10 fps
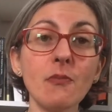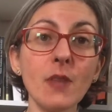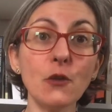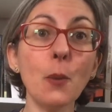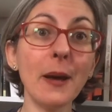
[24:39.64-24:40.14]

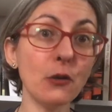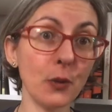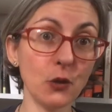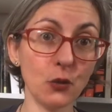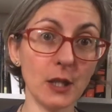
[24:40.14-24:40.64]
The best
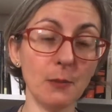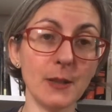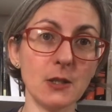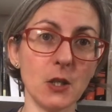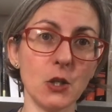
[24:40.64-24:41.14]
way to keep
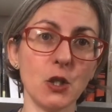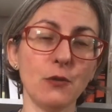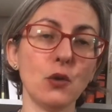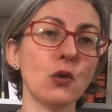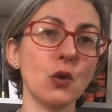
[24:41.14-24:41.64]
in touch,
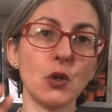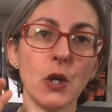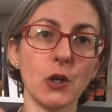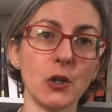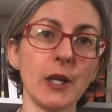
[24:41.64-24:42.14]
if you know you're
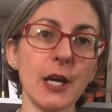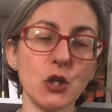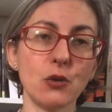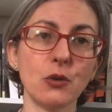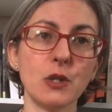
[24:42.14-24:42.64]
not going to catch
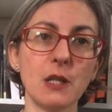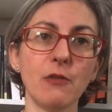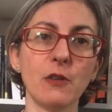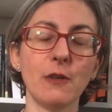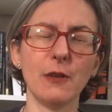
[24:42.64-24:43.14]
all of
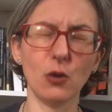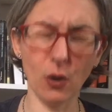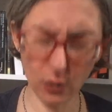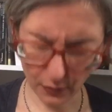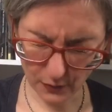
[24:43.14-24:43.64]

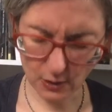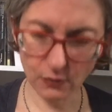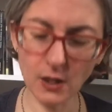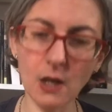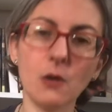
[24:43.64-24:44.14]
these
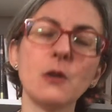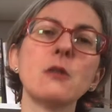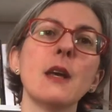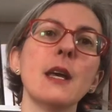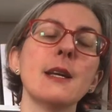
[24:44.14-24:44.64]
videos,
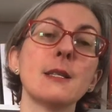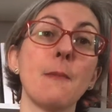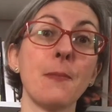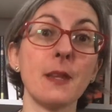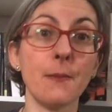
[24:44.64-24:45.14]
is
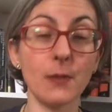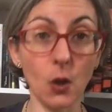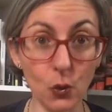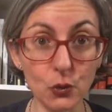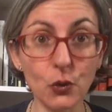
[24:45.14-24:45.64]

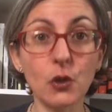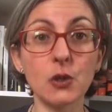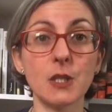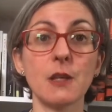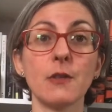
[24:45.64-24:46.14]
go to
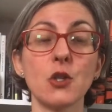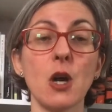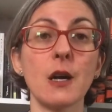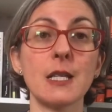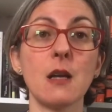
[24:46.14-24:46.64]

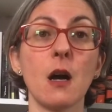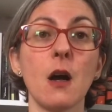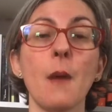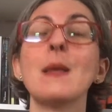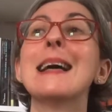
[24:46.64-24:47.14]

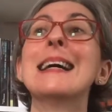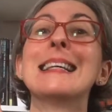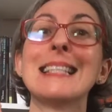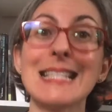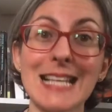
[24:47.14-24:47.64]
37chocolates.com,
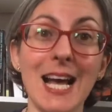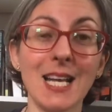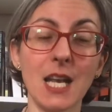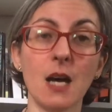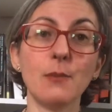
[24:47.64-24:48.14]

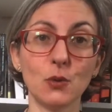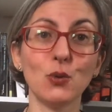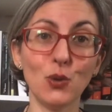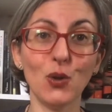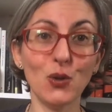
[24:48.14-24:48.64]
sign up to
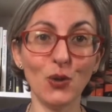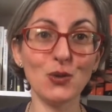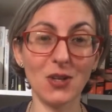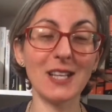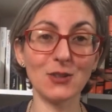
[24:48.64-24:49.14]
the
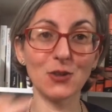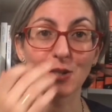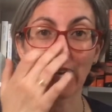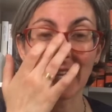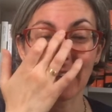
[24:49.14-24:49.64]
newsletter.
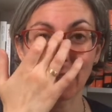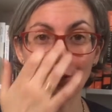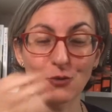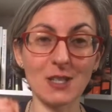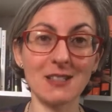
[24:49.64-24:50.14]
I cannot
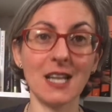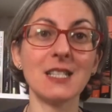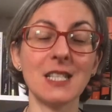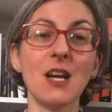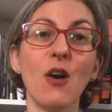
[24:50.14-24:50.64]
stress that
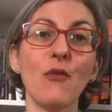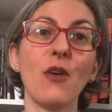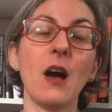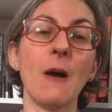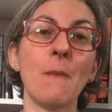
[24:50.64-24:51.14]
enough.
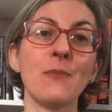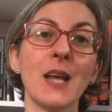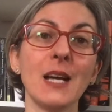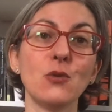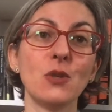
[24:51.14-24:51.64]

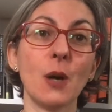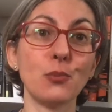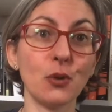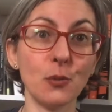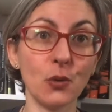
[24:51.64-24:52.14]
I do not
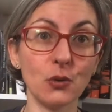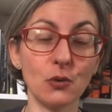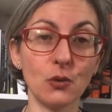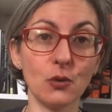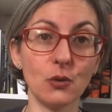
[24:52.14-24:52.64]
promote
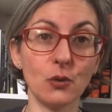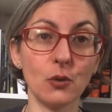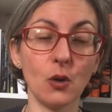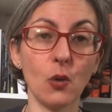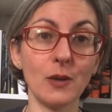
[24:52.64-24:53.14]

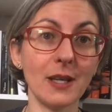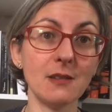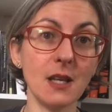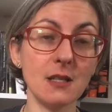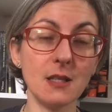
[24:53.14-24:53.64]
the online
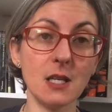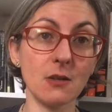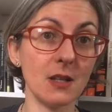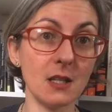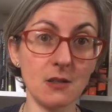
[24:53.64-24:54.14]
tastings on
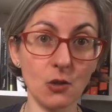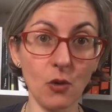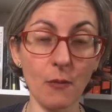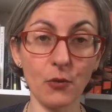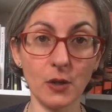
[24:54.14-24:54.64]

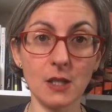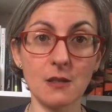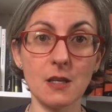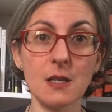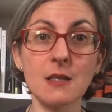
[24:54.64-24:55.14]
Instagram, for
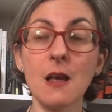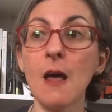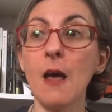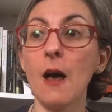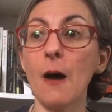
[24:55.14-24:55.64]
instance.
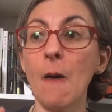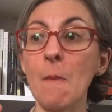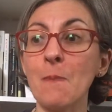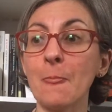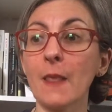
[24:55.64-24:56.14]

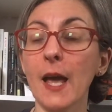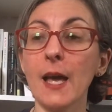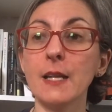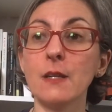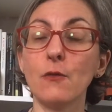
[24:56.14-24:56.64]

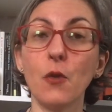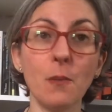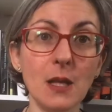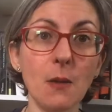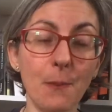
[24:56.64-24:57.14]
And for
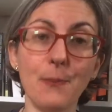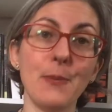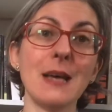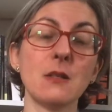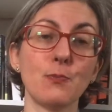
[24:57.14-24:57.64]
me, the
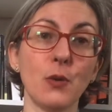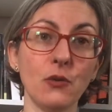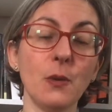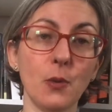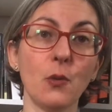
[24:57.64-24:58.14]
best
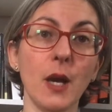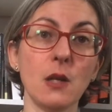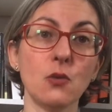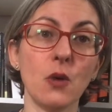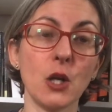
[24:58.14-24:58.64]
possible way
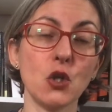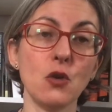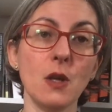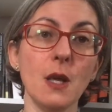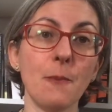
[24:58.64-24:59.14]
to
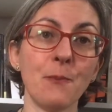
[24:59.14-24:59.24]
actually